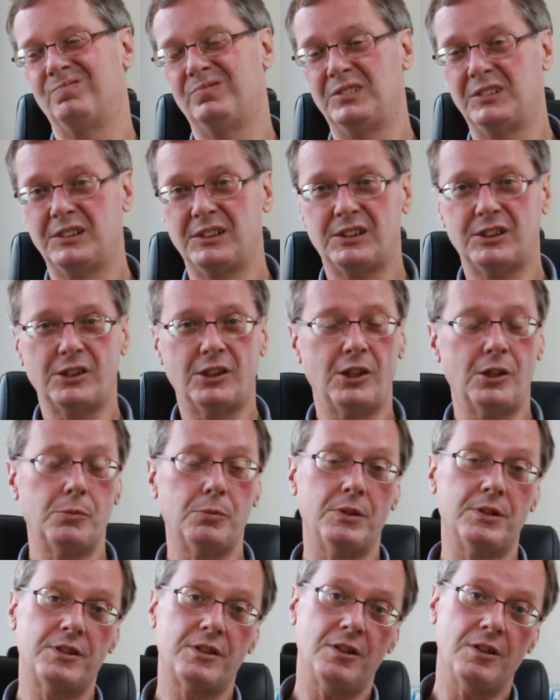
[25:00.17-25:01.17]
It's a hard one.
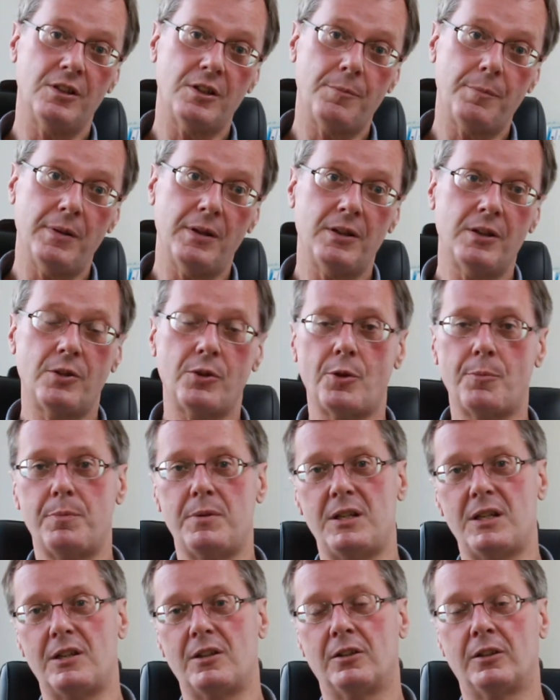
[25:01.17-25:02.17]
It's going to depend on the
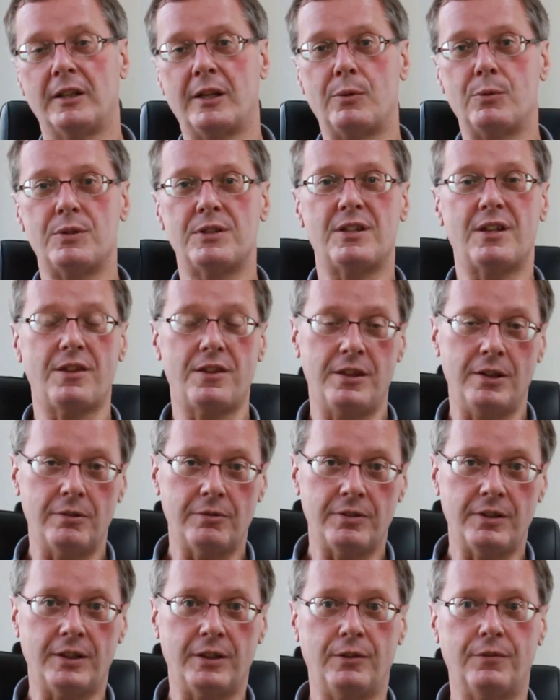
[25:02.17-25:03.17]
particular linguistic theory
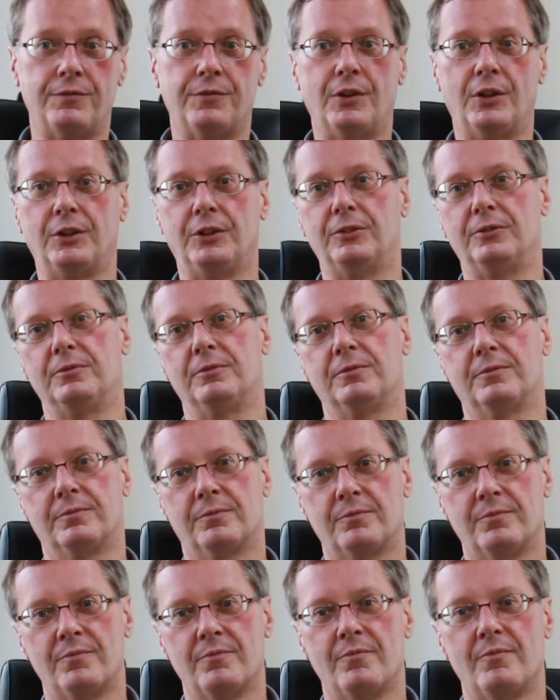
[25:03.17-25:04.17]
that you follow.
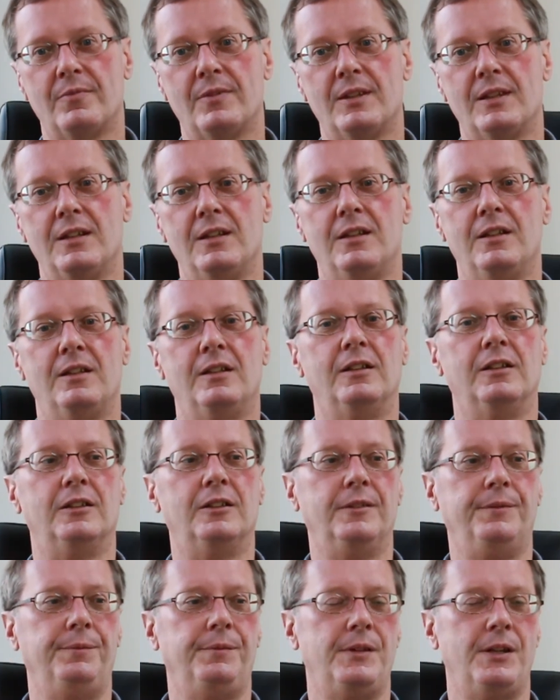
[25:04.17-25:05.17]

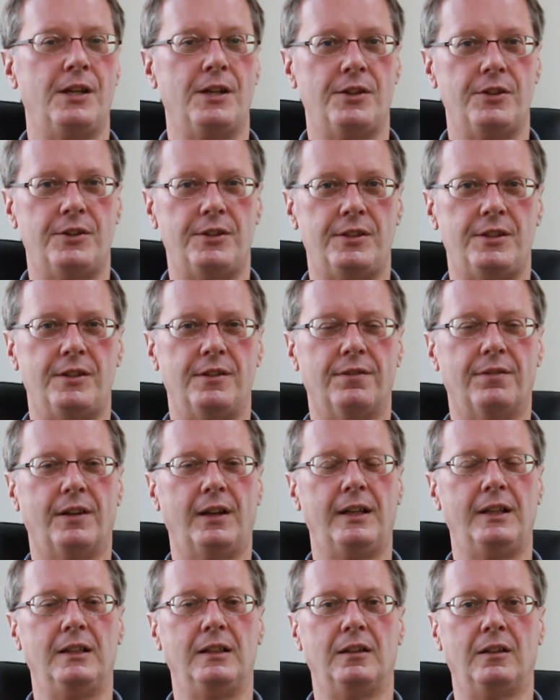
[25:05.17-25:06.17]
You can
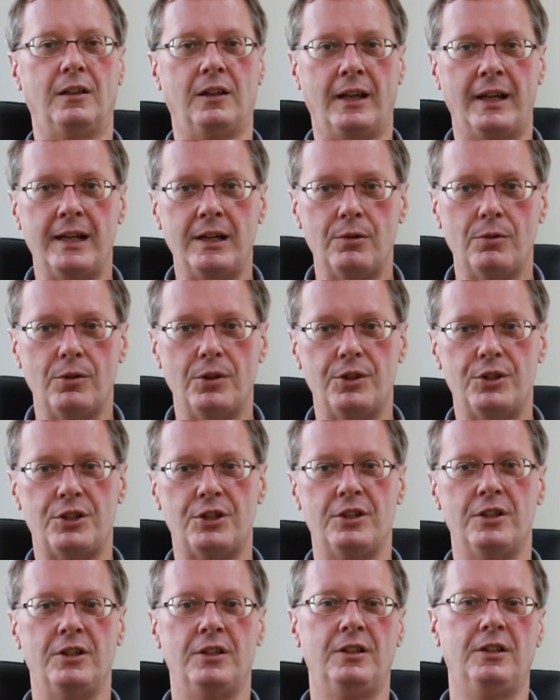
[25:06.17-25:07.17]
define language
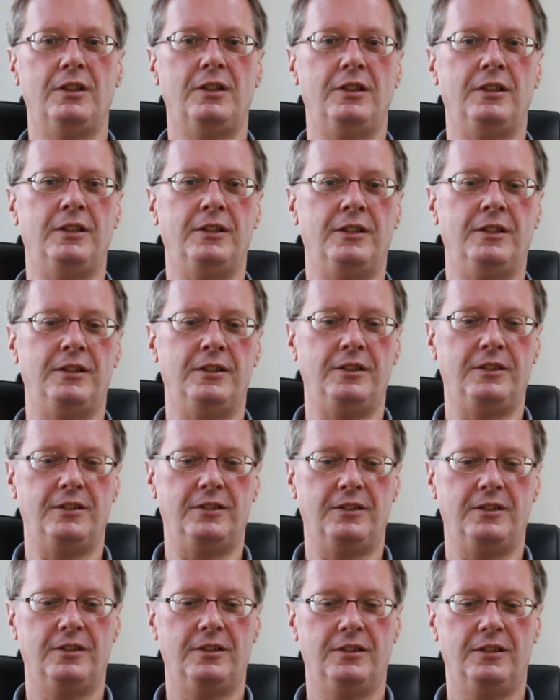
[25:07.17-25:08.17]

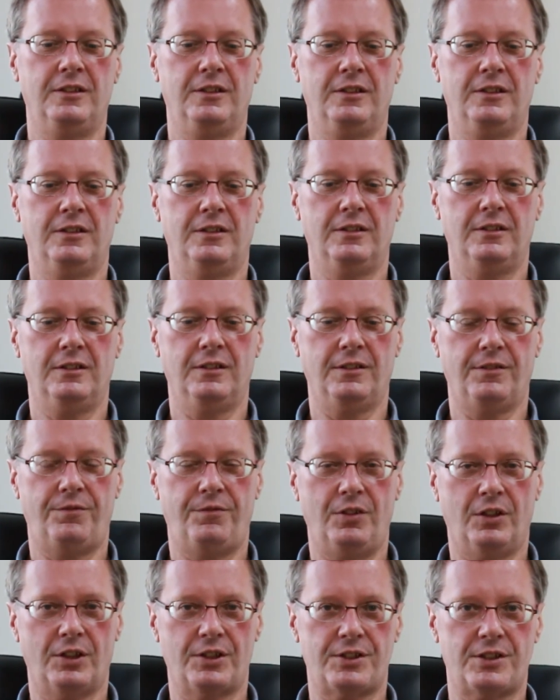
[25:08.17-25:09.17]
in
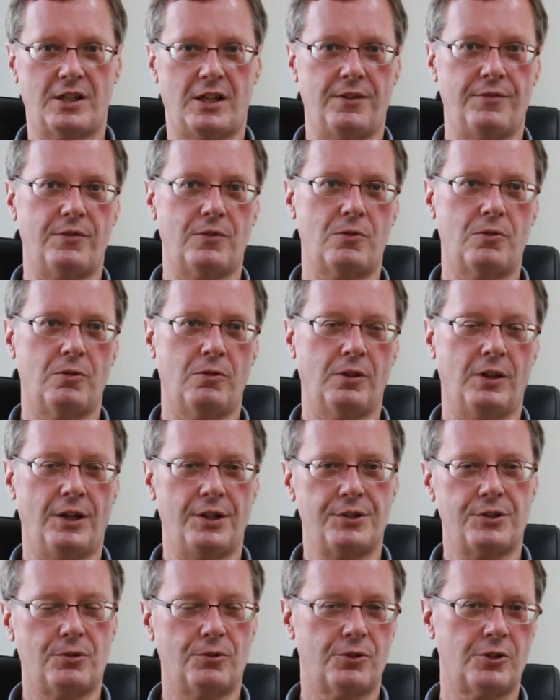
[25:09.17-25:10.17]
philosophical,
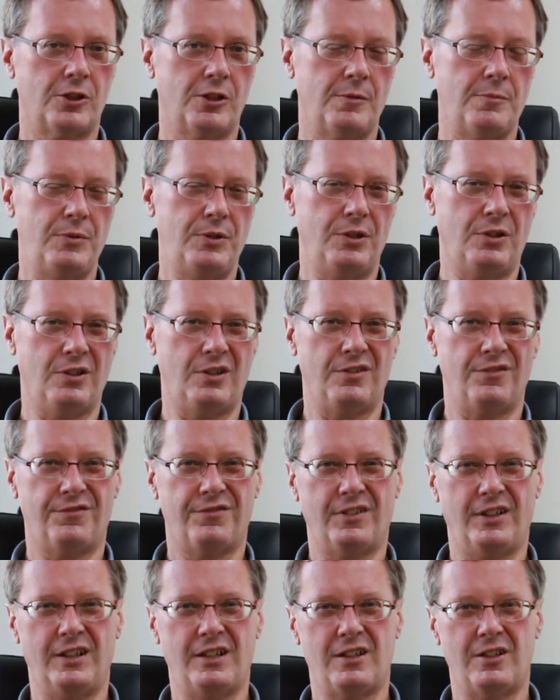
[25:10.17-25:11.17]
logical terms. You could
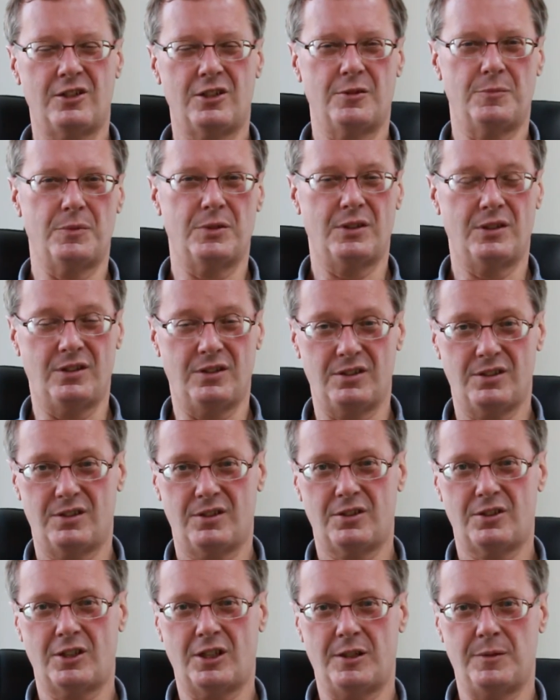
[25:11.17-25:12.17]
define it in
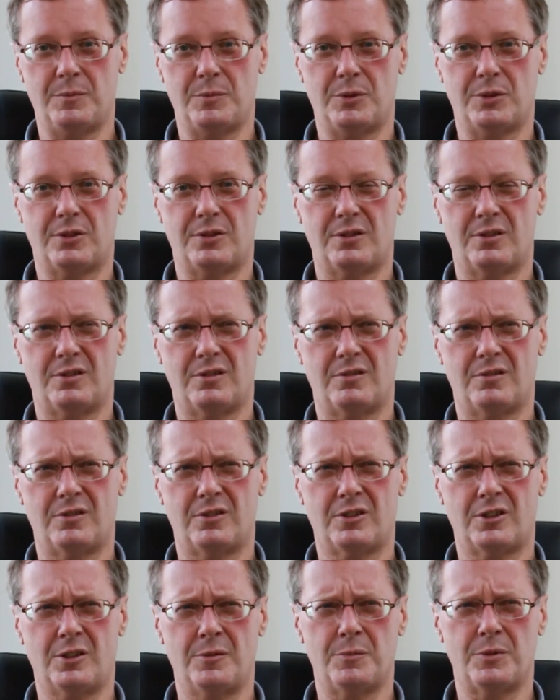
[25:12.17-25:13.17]

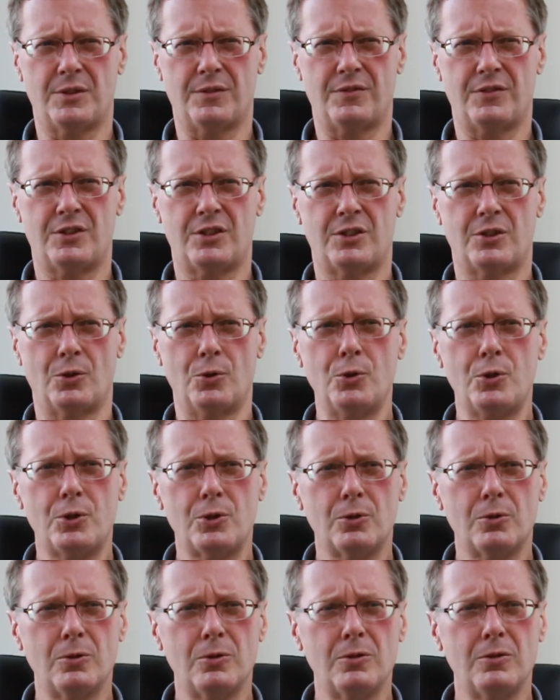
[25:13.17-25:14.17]
terms of
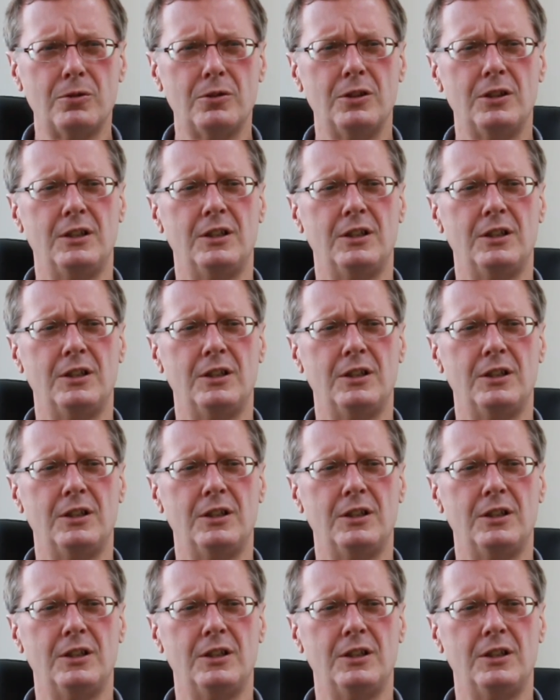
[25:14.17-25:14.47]
social